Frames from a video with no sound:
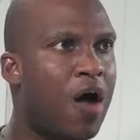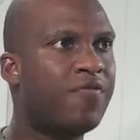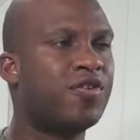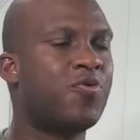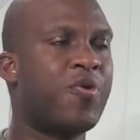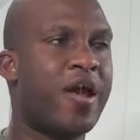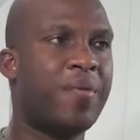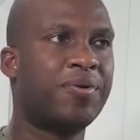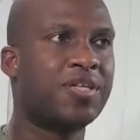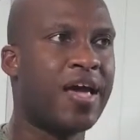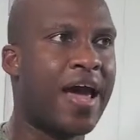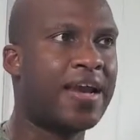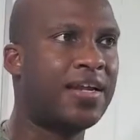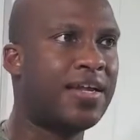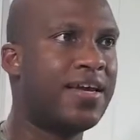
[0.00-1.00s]
so we're able to
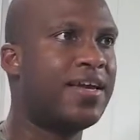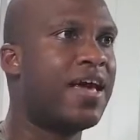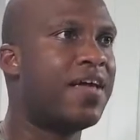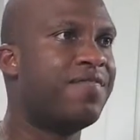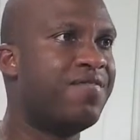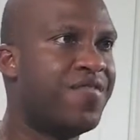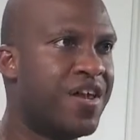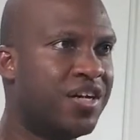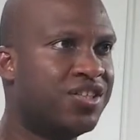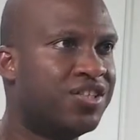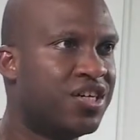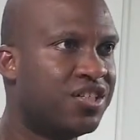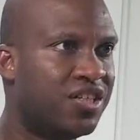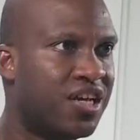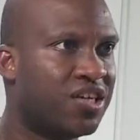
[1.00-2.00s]
handle it and finish
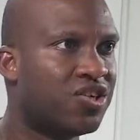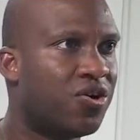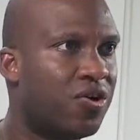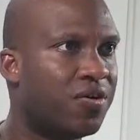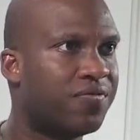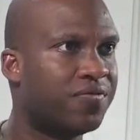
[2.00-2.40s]
this dish off.